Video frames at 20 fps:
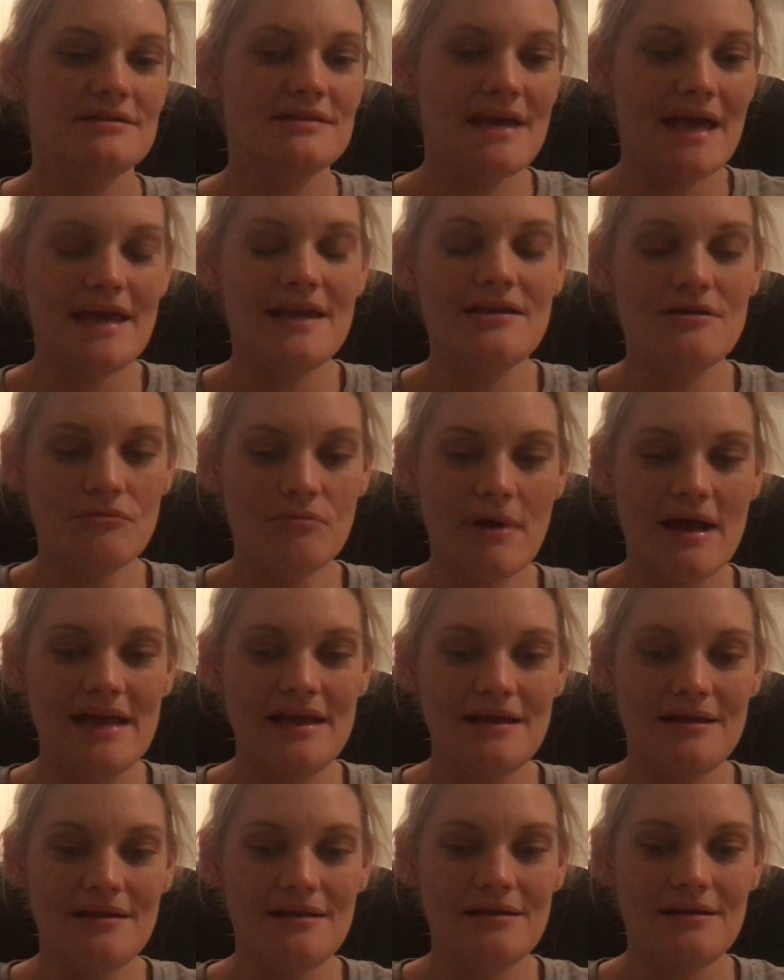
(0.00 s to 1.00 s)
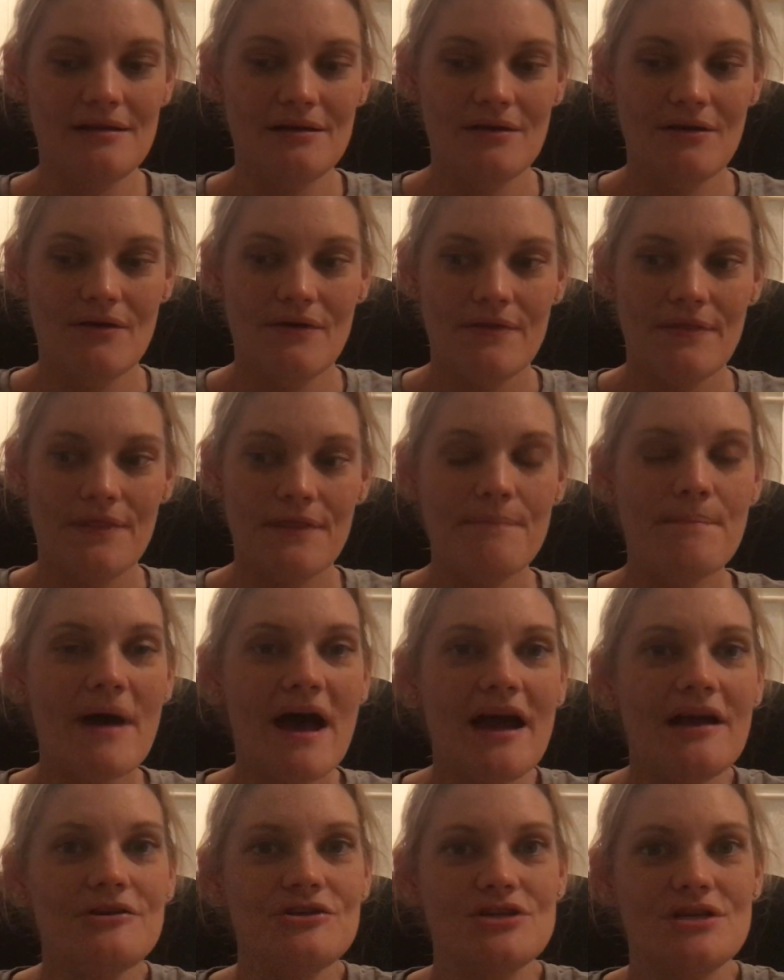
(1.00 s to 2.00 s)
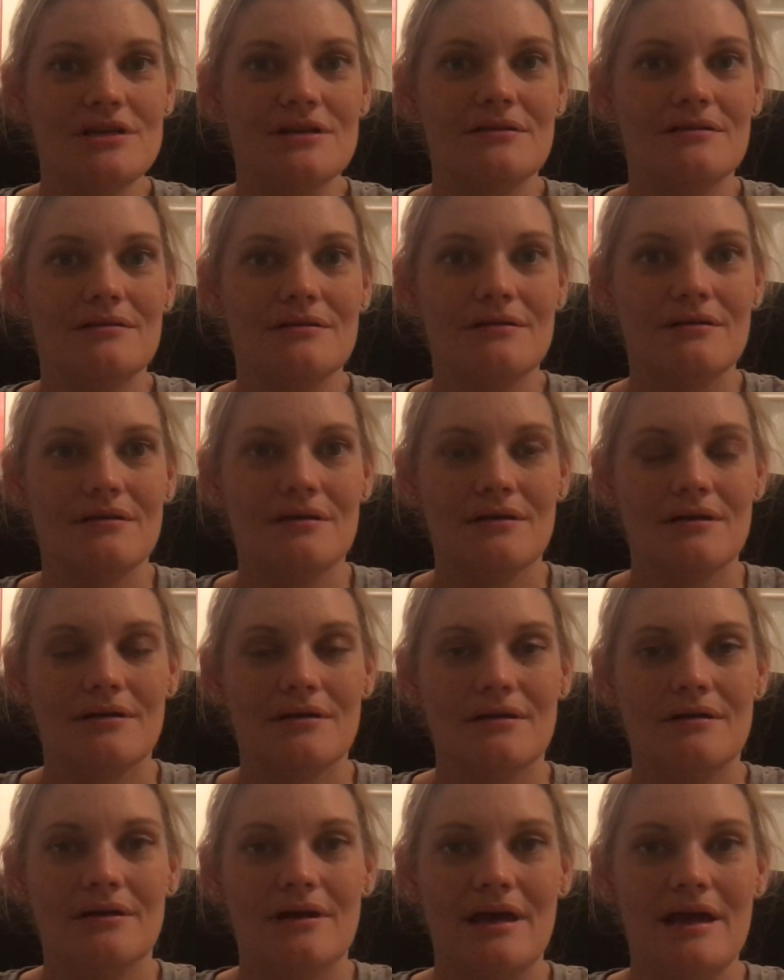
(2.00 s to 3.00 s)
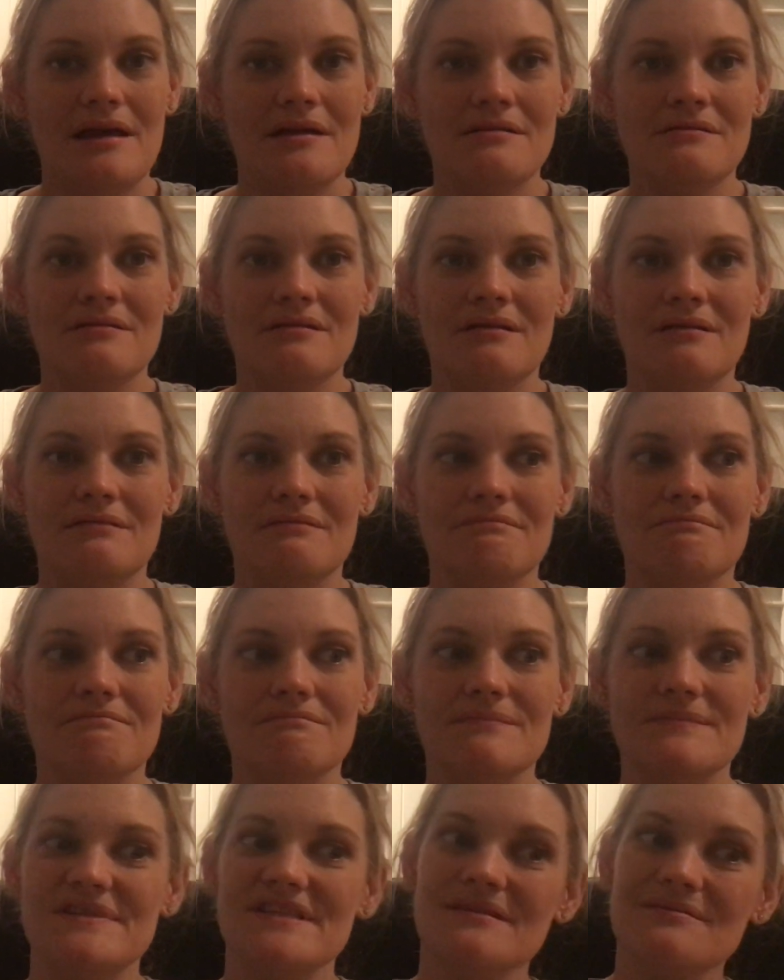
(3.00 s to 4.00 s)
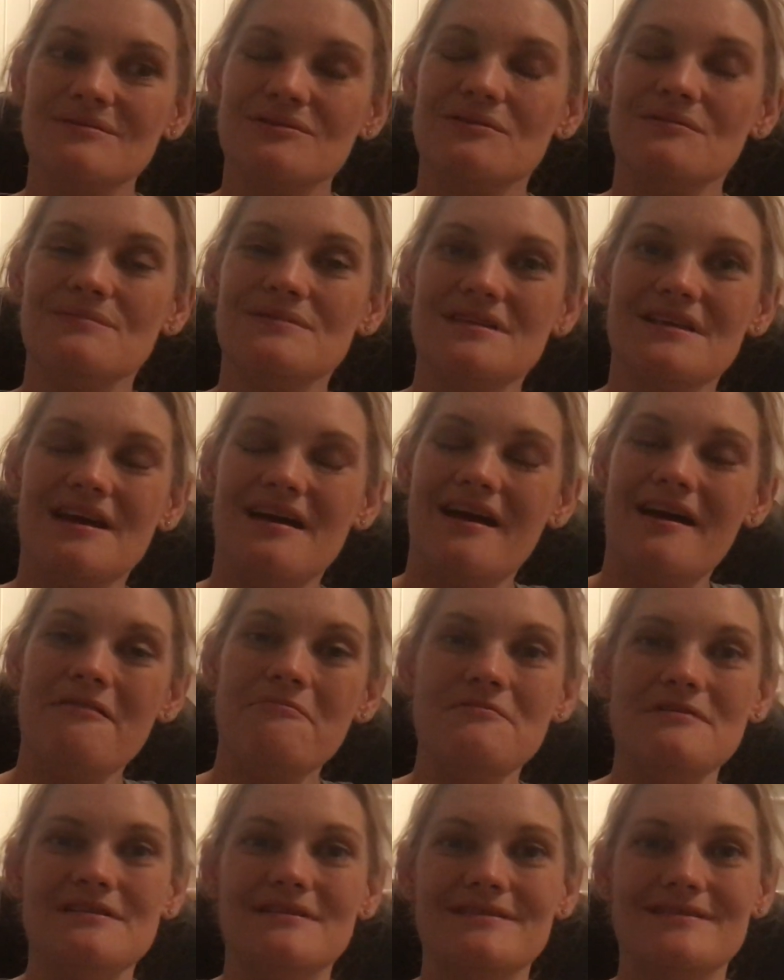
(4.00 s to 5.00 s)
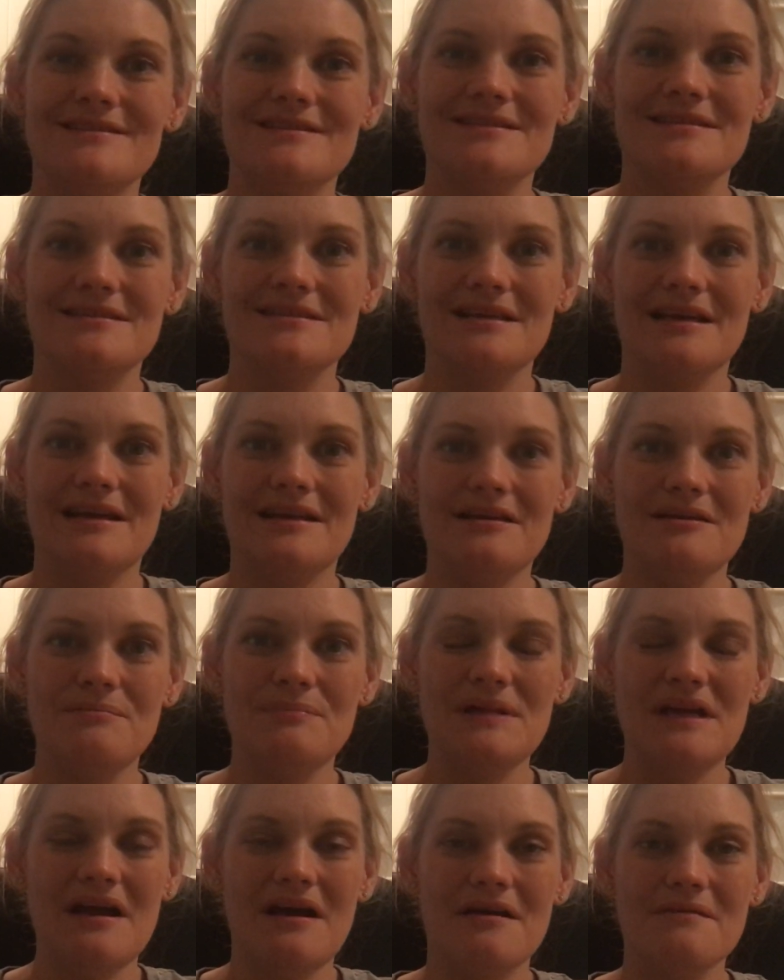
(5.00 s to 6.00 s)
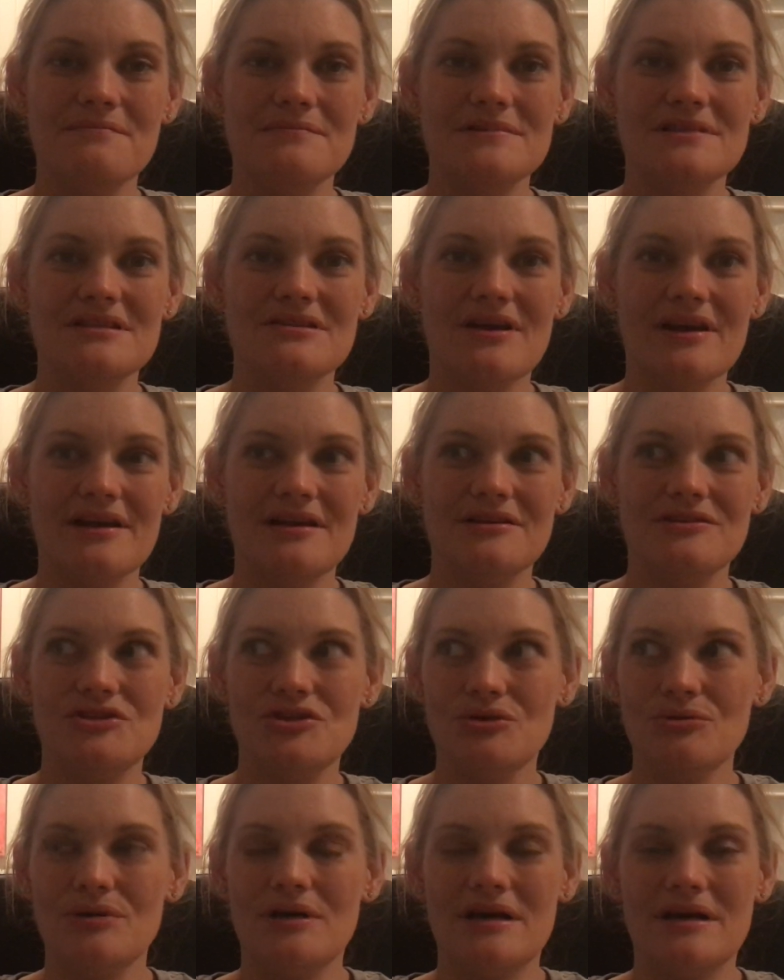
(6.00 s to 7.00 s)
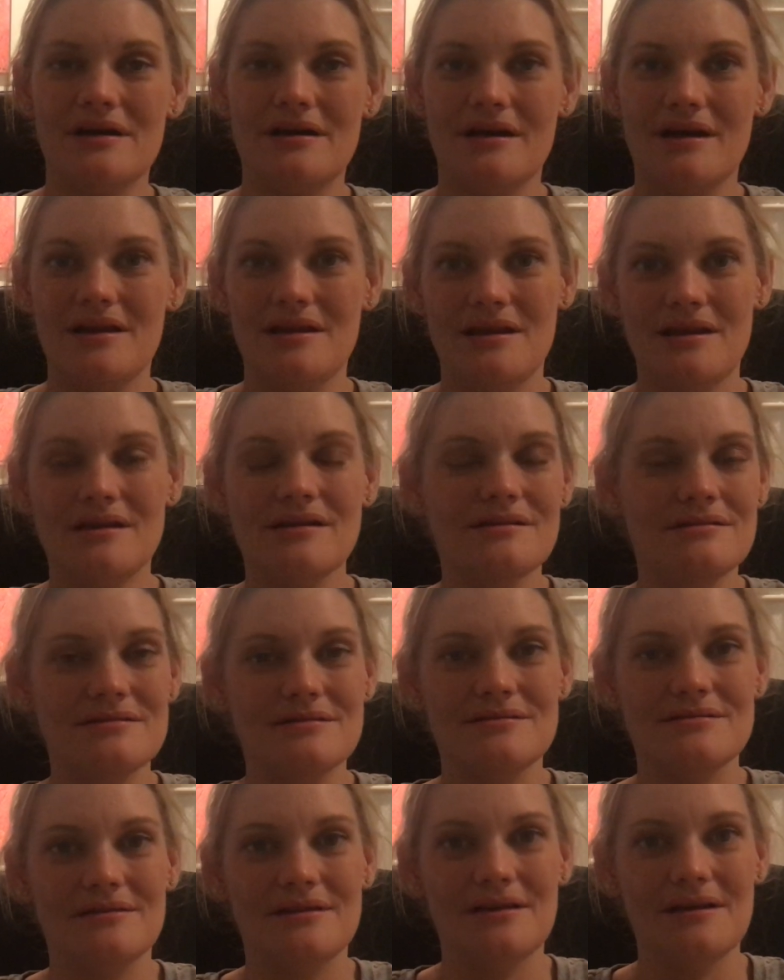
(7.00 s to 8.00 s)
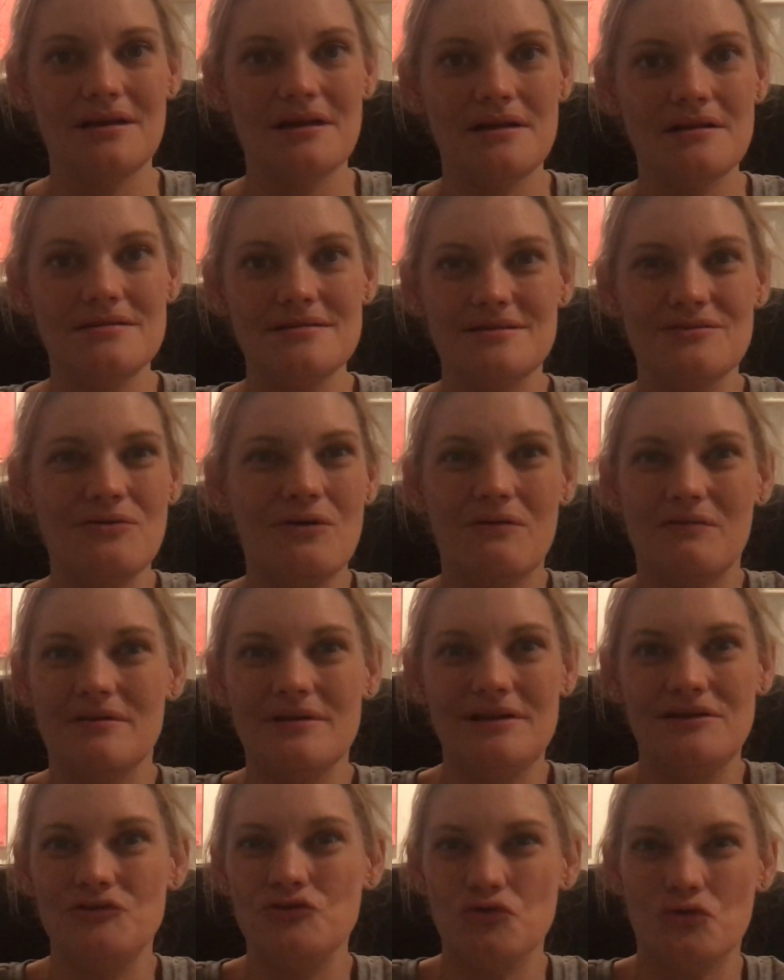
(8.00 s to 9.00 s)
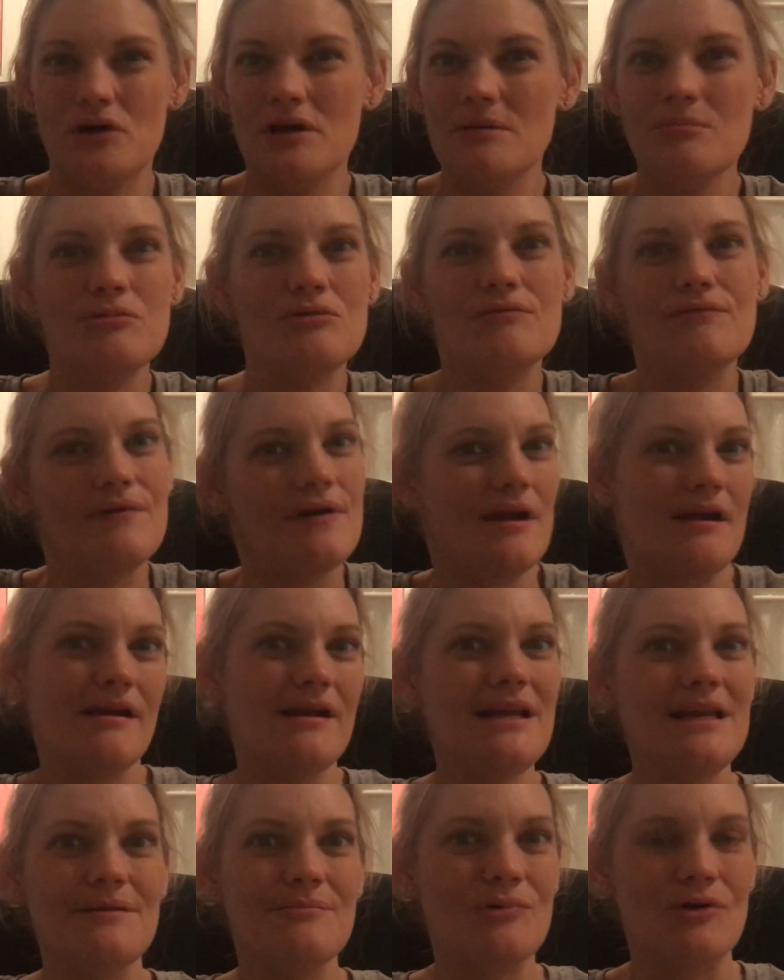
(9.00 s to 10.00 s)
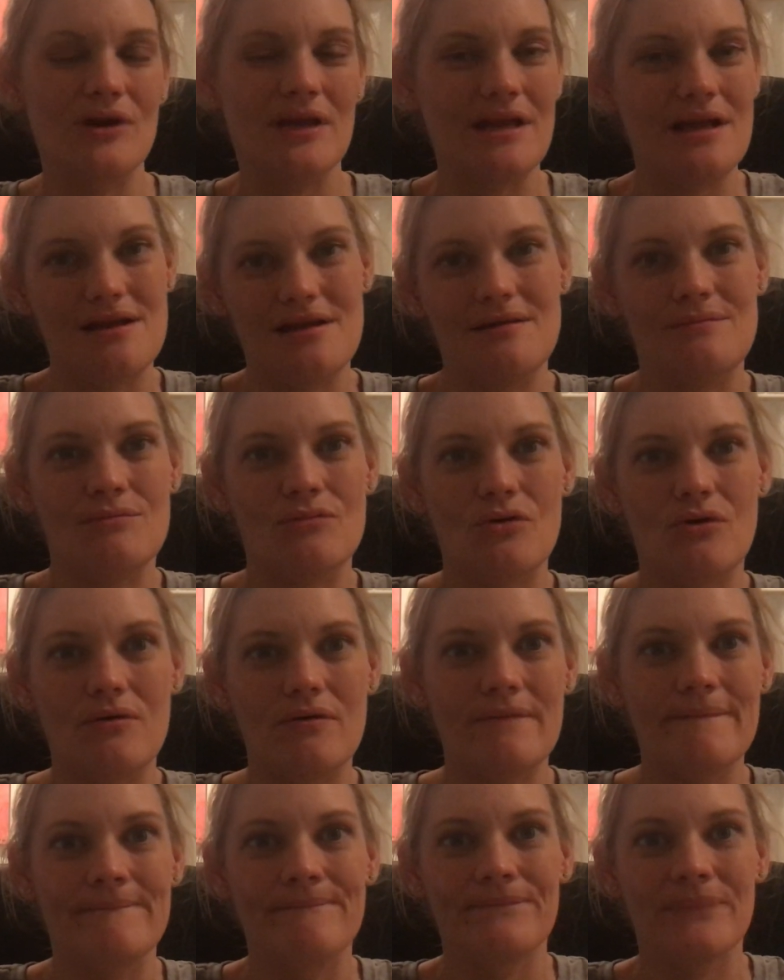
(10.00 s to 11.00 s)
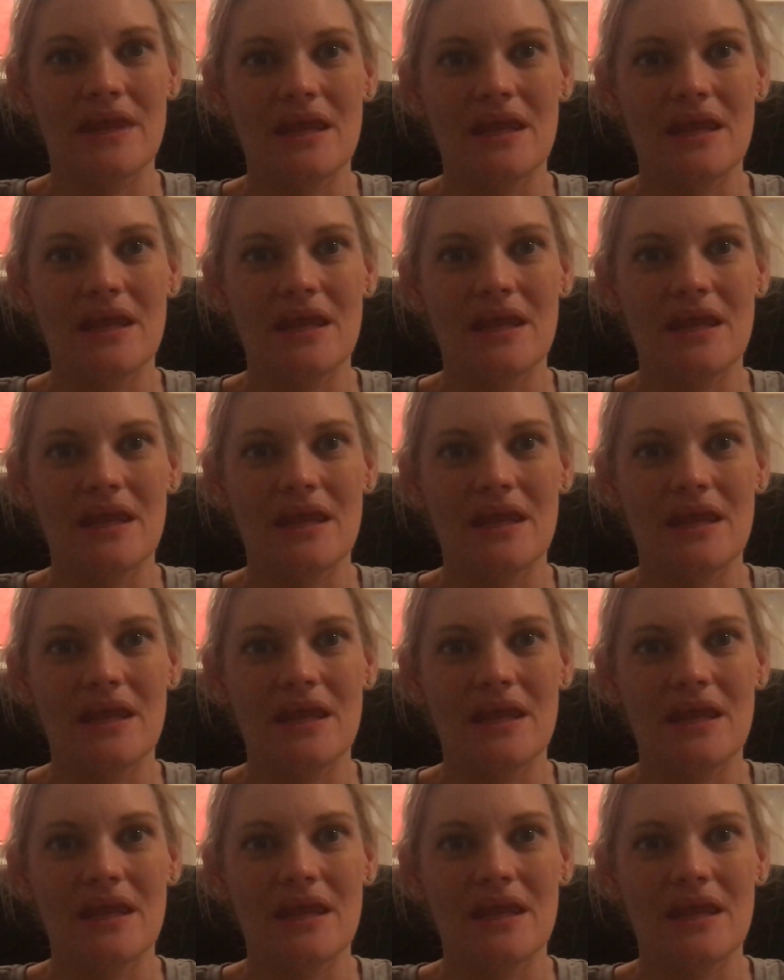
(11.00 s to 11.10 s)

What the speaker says: take away the passion, and sometimes that happens and it becomes like a chore, and then it's not enjoyable for anybody anymore.